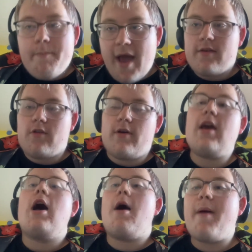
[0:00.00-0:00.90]
backstory.
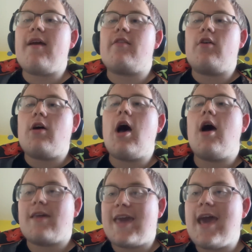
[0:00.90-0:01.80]

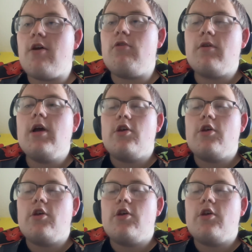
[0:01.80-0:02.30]
Her kill.